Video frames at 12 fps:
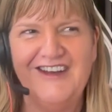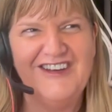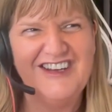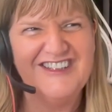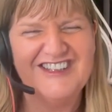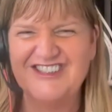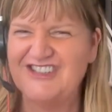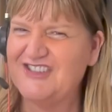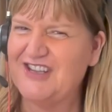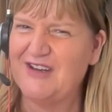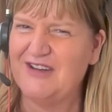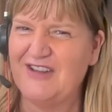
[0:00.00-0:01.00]
it is it's
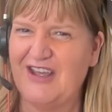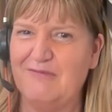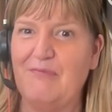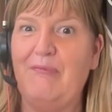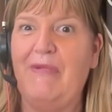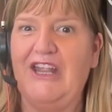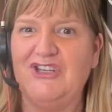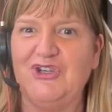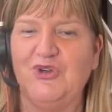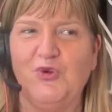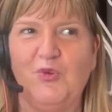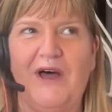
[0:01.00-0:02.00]
just that that
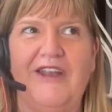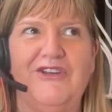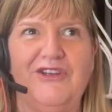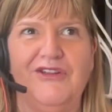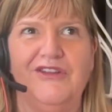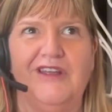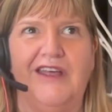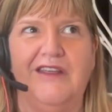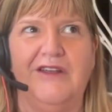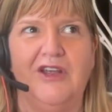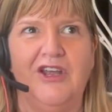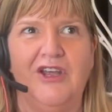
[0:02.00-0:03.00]
magical wonder that
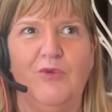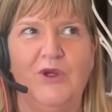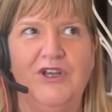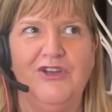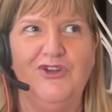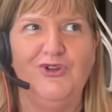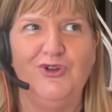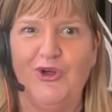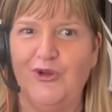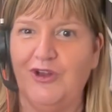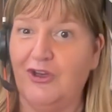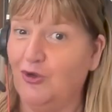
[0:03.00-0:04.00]
when you
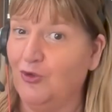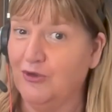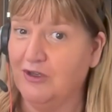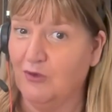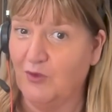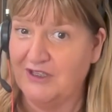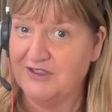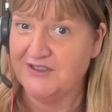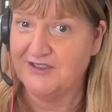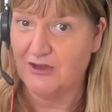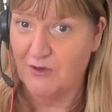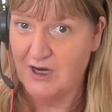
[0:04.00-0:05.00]
don't and your little
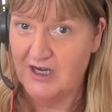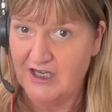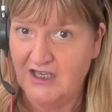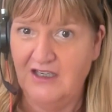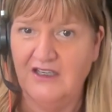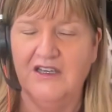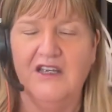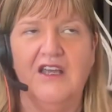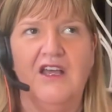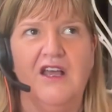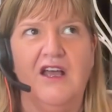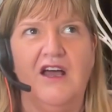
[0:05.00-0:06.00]
one's three,
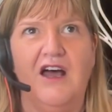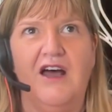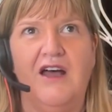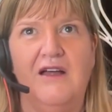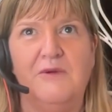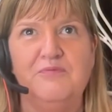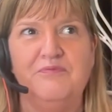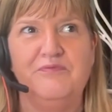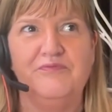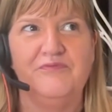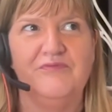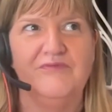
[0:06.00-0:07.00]

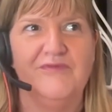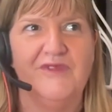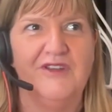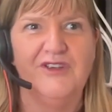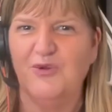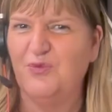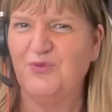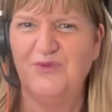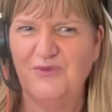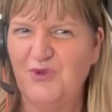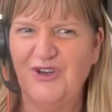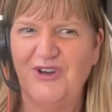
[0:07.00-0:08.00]
um, you know,
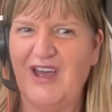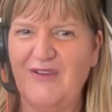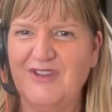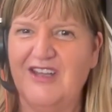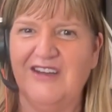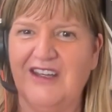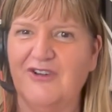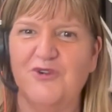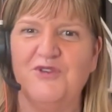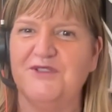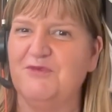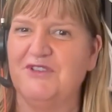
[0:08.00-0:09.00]
we don't have that now.
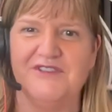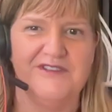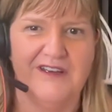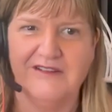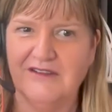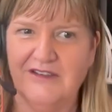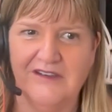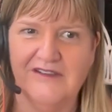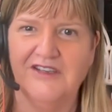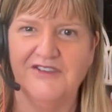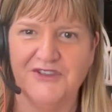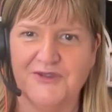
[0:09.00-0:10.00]
Christmas, our, uh, you know,
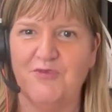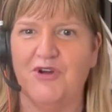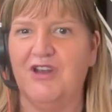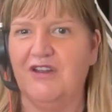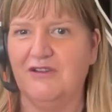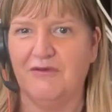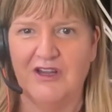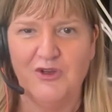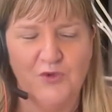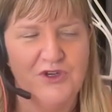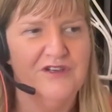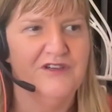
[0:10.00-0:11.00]
kids are spread around
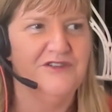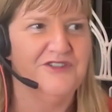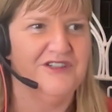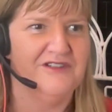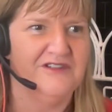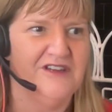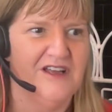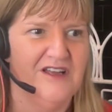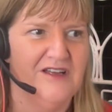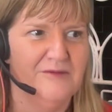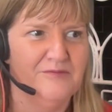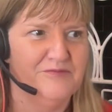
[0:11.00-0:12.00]
the world, and
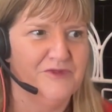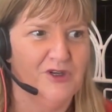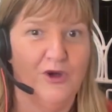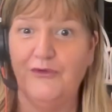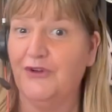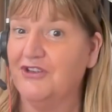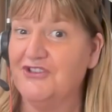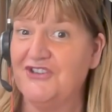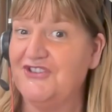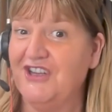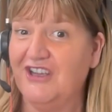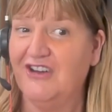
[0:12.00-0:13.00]
um, you know, often it's
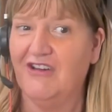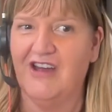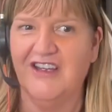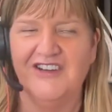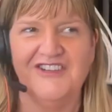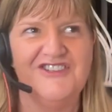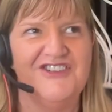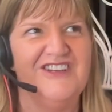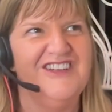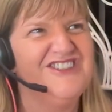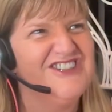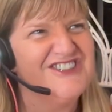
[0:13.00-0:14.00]
just Nick and I, and it's
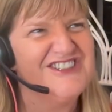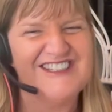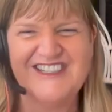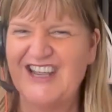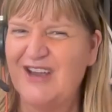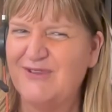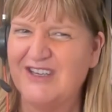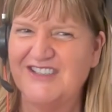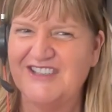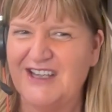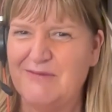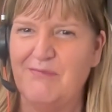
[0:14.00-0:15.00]
it just doesn't have that
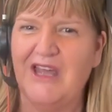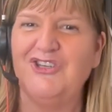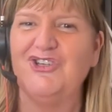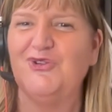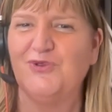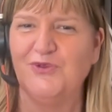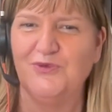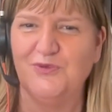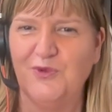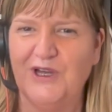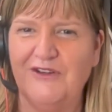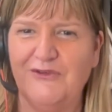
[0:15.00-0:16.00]
same magical
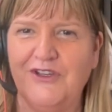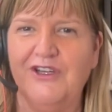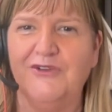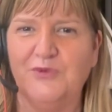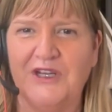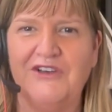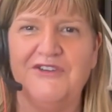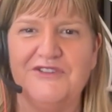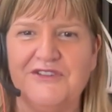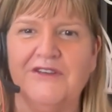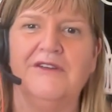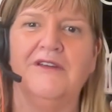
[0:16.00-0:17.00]
feel of wonder.
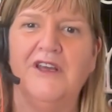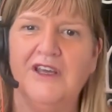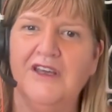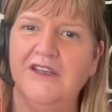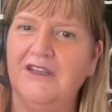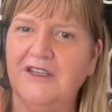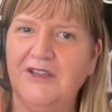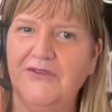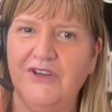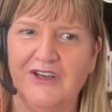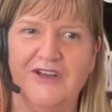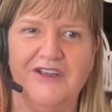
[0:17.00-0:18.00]
So you
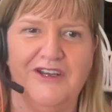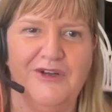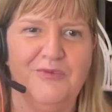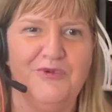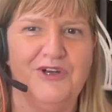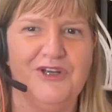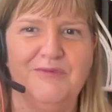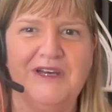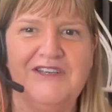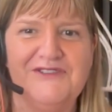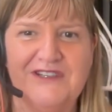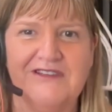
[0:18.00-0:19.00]
live in a in a pretty
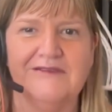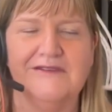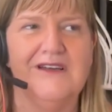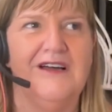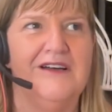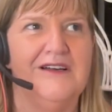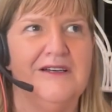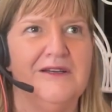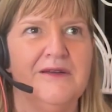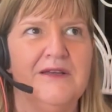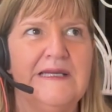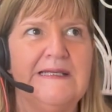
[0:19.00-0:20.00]
amazing
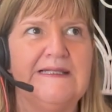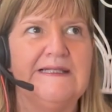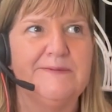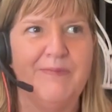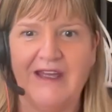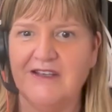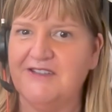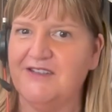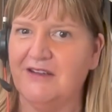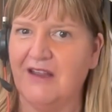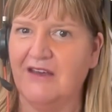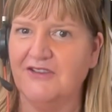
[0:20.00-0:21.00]
uh, space
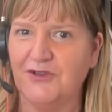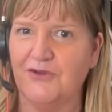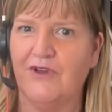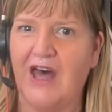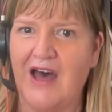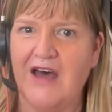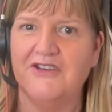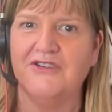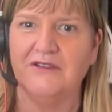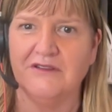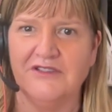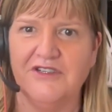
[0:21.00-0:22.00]
in that sort of art
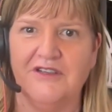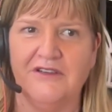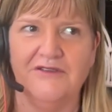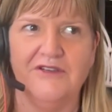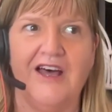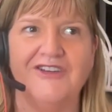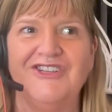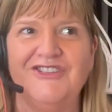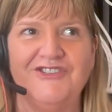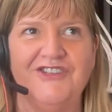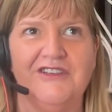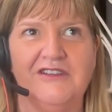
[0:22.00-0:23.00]
and and
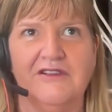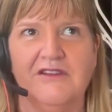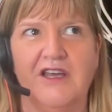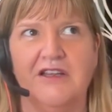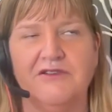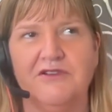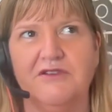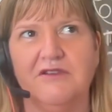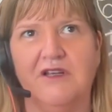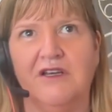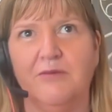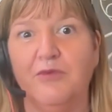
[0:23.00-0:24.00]
artistic and and
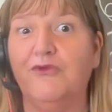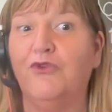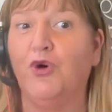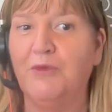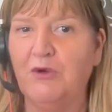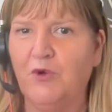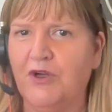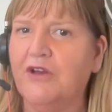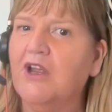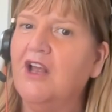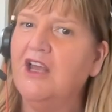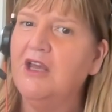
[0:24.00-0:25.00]
uh, performing
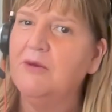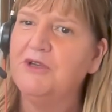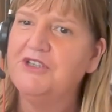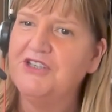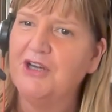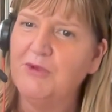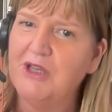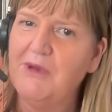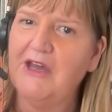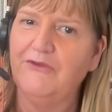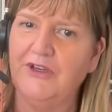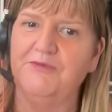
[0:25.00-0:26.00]
world. But tell me
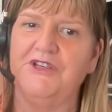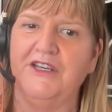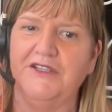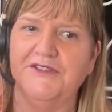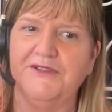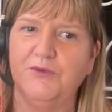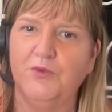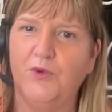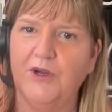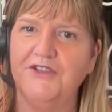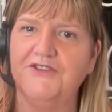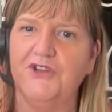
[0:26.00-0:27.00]
about Flip Tees.
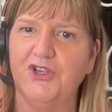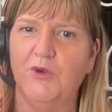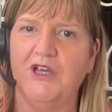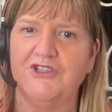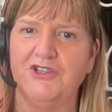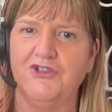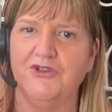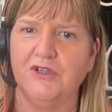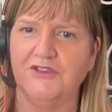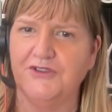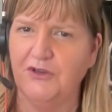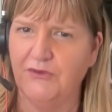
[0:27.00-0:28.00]
What is it that you actually do?
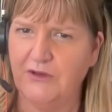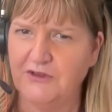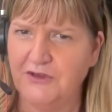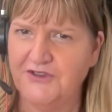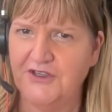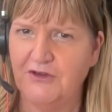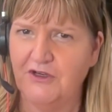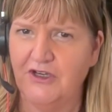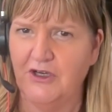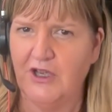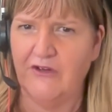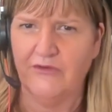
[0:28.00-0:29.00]
Because you you said
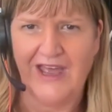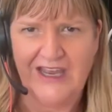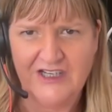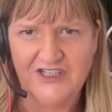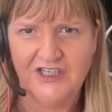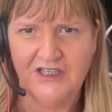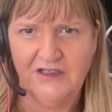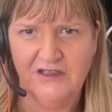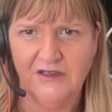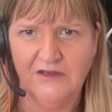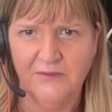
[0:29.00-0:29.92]
earlier you have eighty